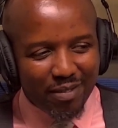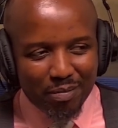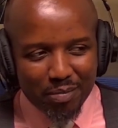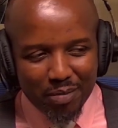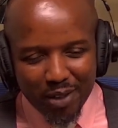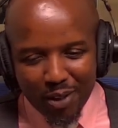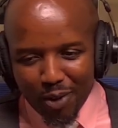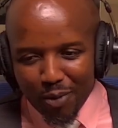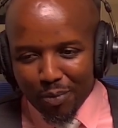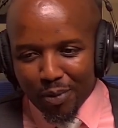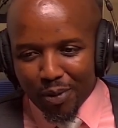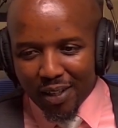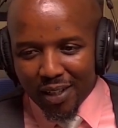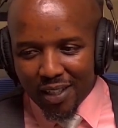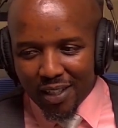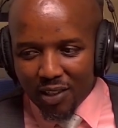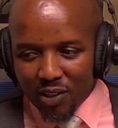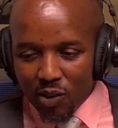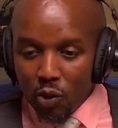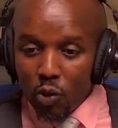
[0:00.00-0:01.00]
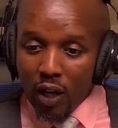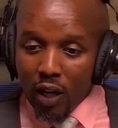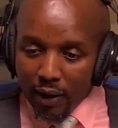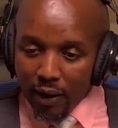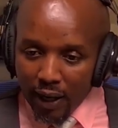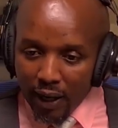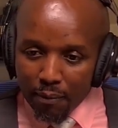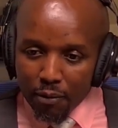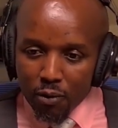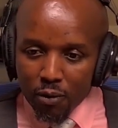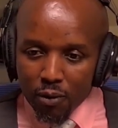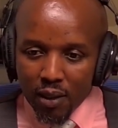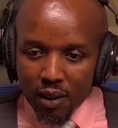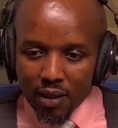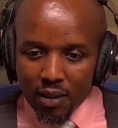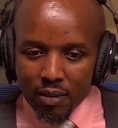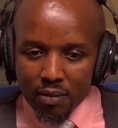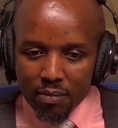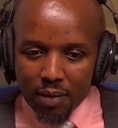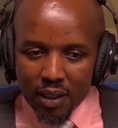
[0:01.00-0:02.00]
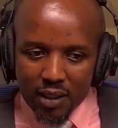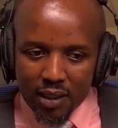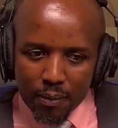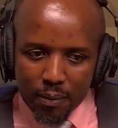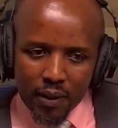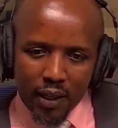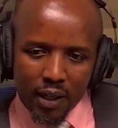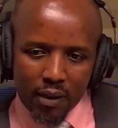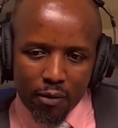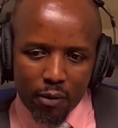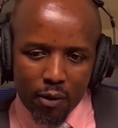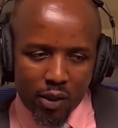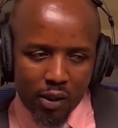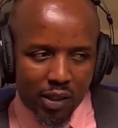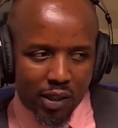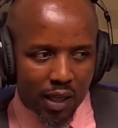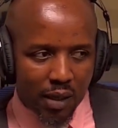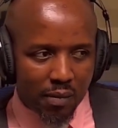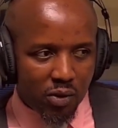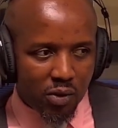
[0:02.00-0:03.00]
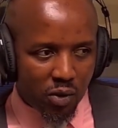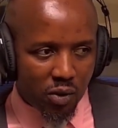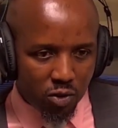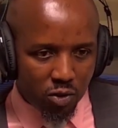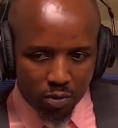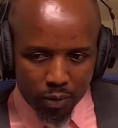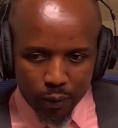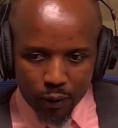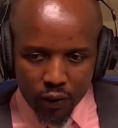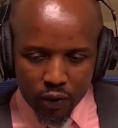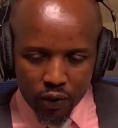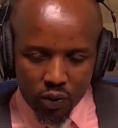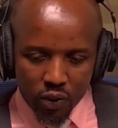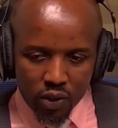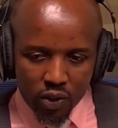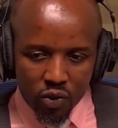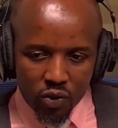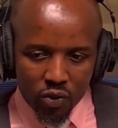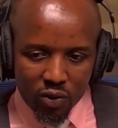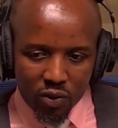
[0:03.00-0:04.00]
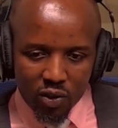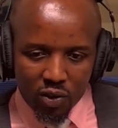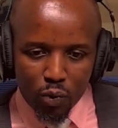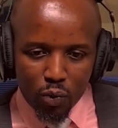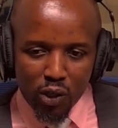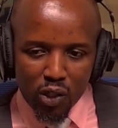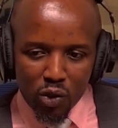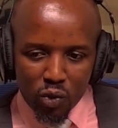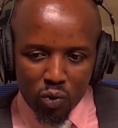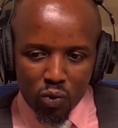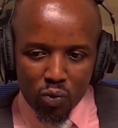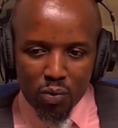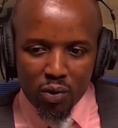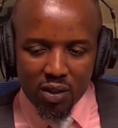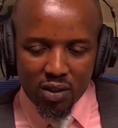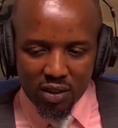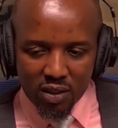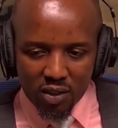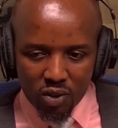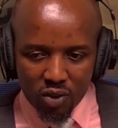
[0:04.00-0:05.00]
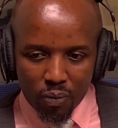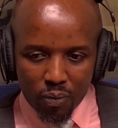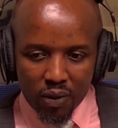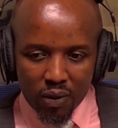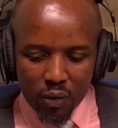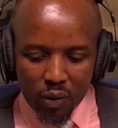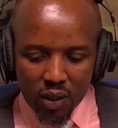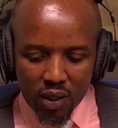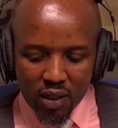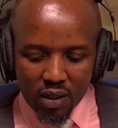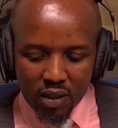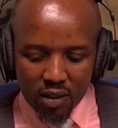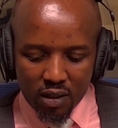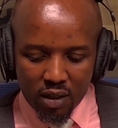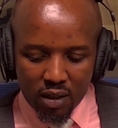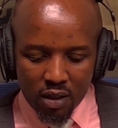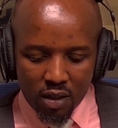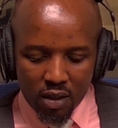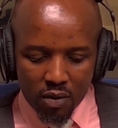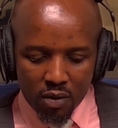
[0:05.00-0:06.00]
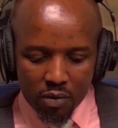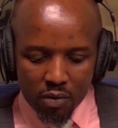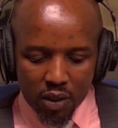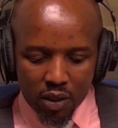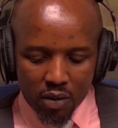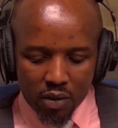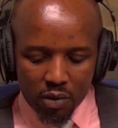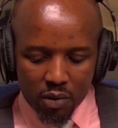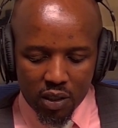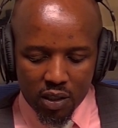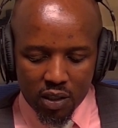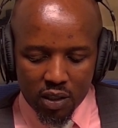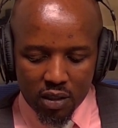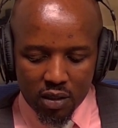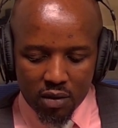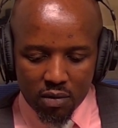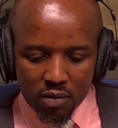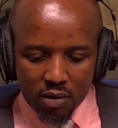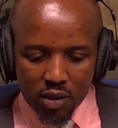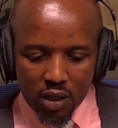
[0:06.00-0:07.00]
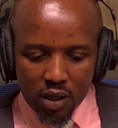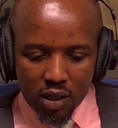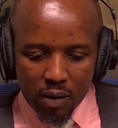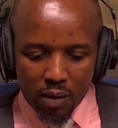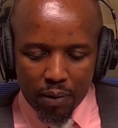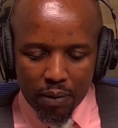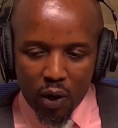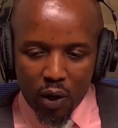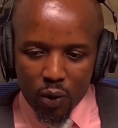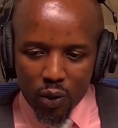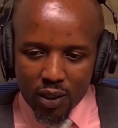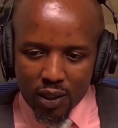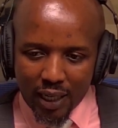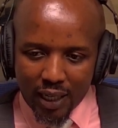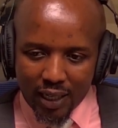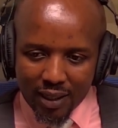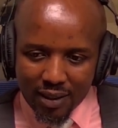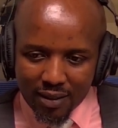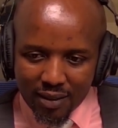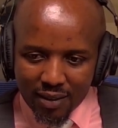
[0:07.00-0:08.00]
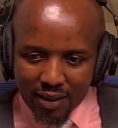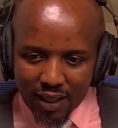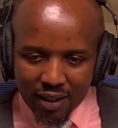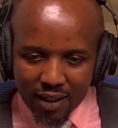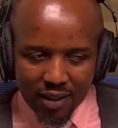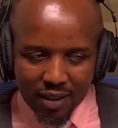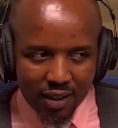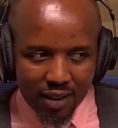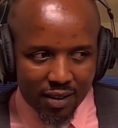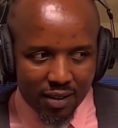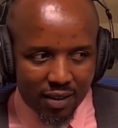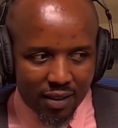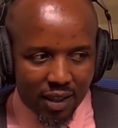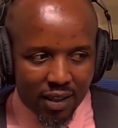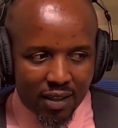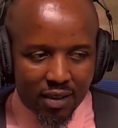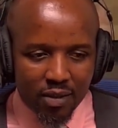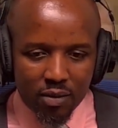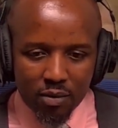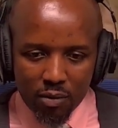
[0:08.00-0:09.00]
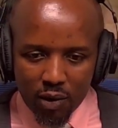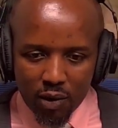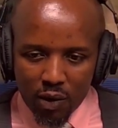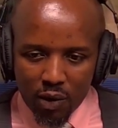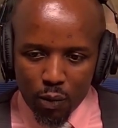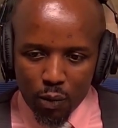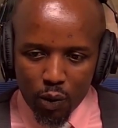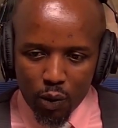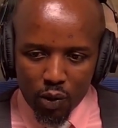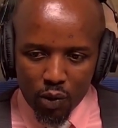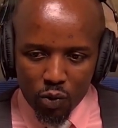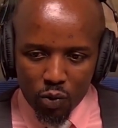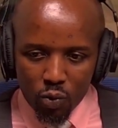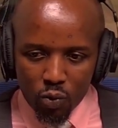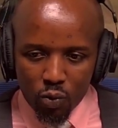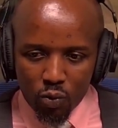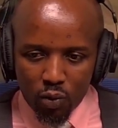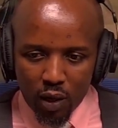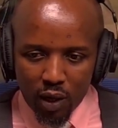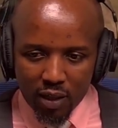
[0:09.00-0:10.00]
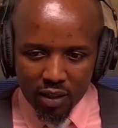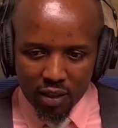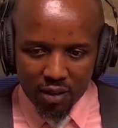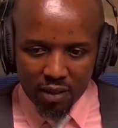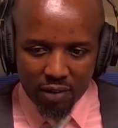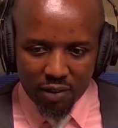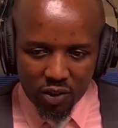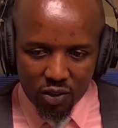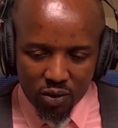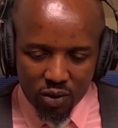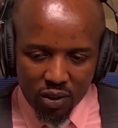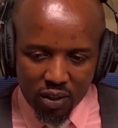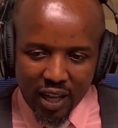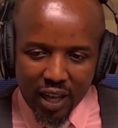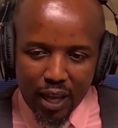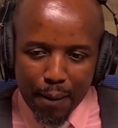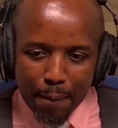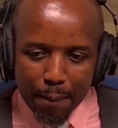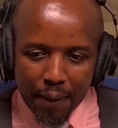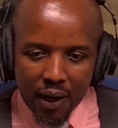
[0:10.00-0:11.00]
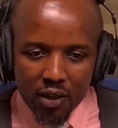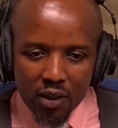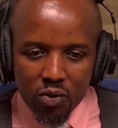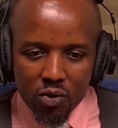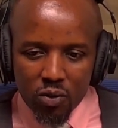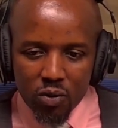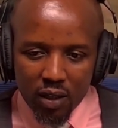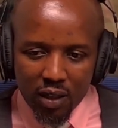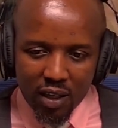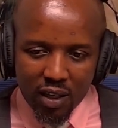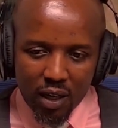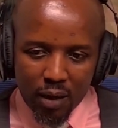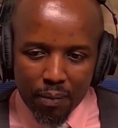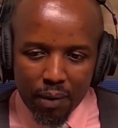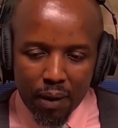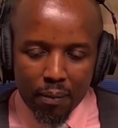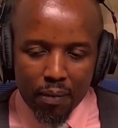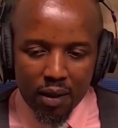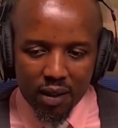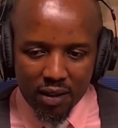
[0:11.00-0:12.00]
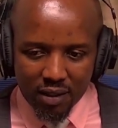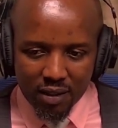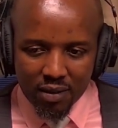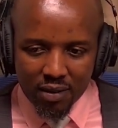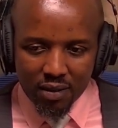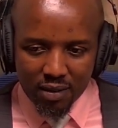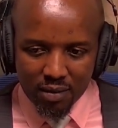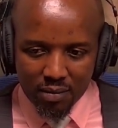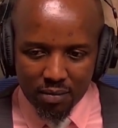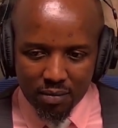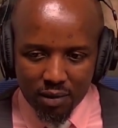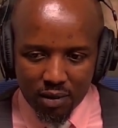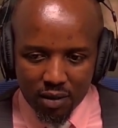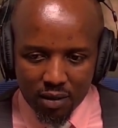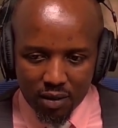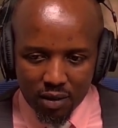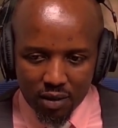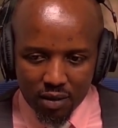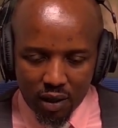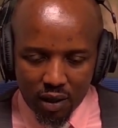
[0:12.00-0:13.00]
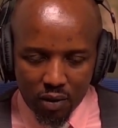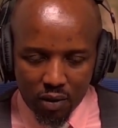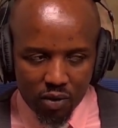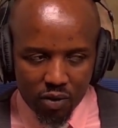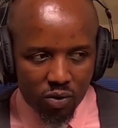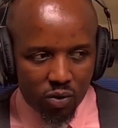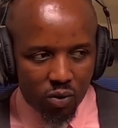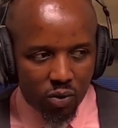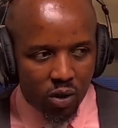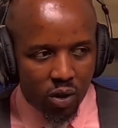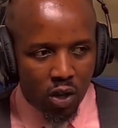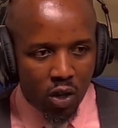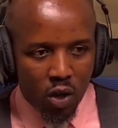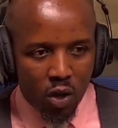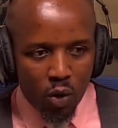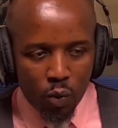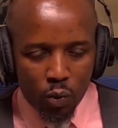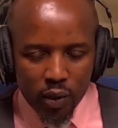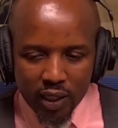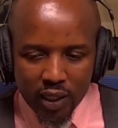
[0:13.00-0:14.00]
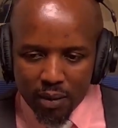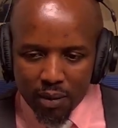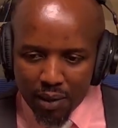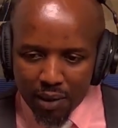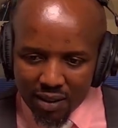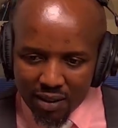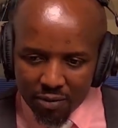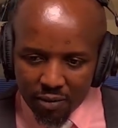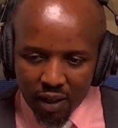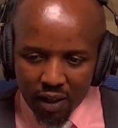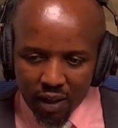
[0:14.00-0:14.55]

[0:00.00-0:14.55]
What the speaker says: Brown bread. So you can come to us. But typically when it comes to consumer protection issues, we do mystery shopping. We prioritize sectors that when we do an intervention, the impact to the Kenyan public is a lot. So we did maize flour.